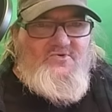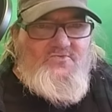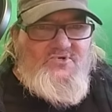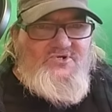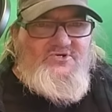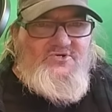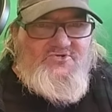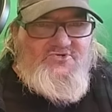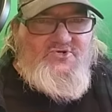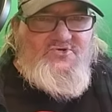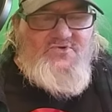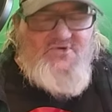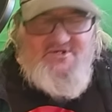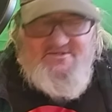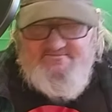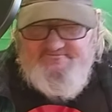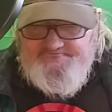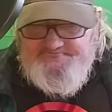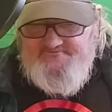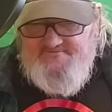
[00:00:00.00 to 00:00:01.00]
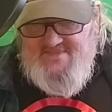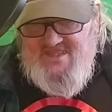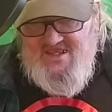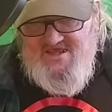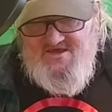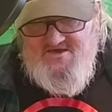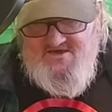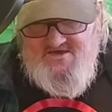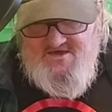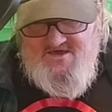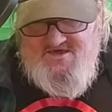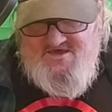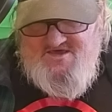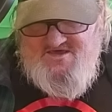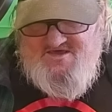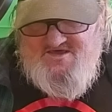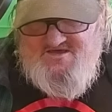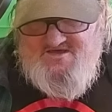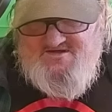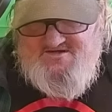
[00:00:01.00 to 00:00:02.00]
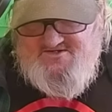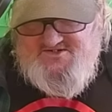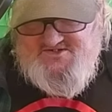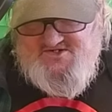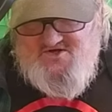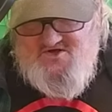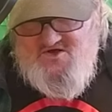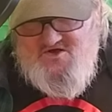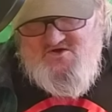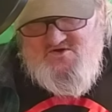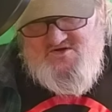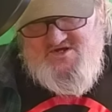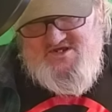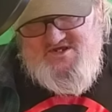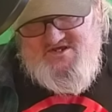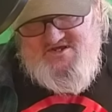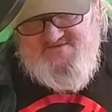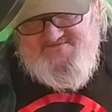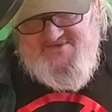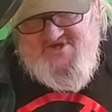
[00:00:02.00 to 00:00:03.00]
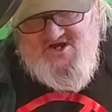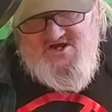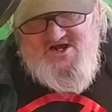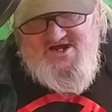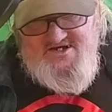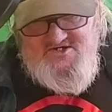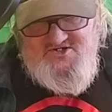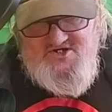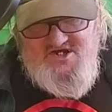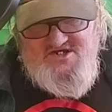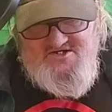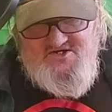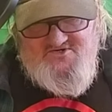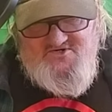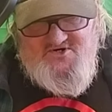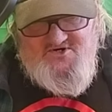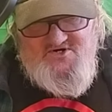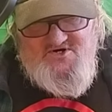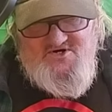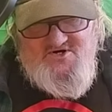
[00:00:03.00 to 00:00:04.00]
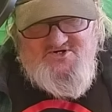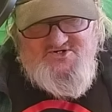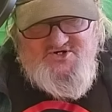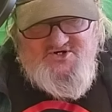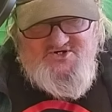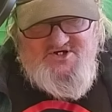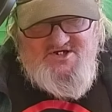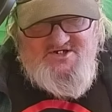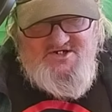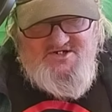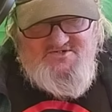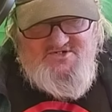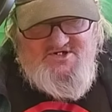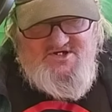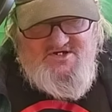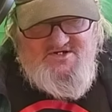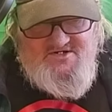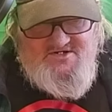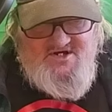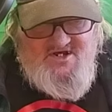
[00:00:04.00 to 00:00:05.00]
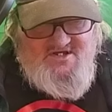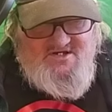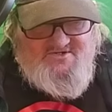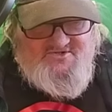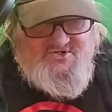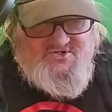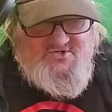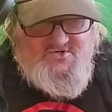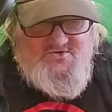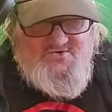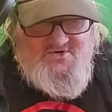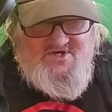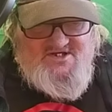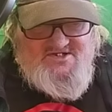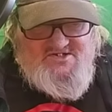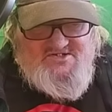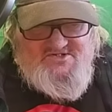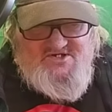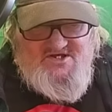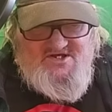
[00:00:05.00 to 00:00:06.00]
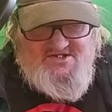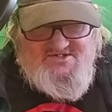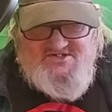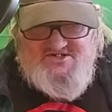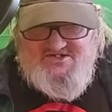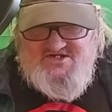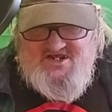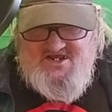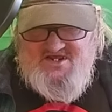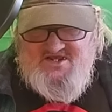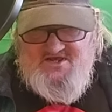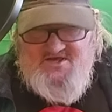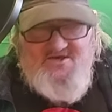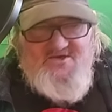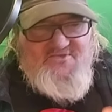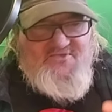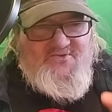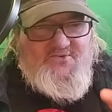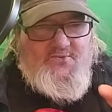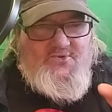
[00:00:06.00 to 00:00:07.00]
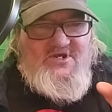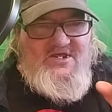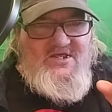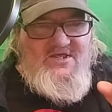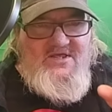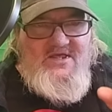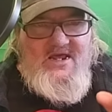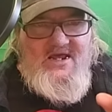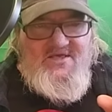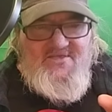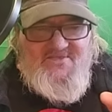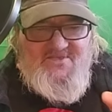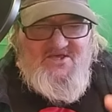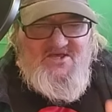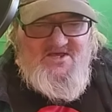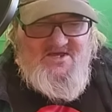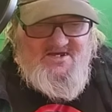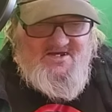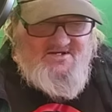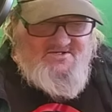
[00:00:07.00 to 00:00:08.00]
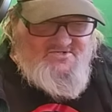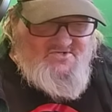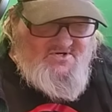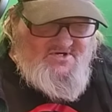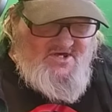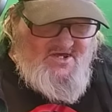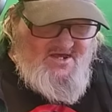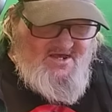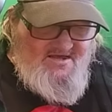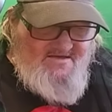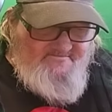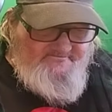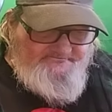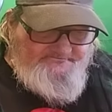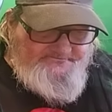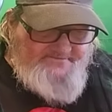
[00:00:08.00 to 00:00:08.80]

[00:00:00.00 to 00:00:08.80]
what you're doing. So, if the hijack occurs, you're going to need to assess three things, okay?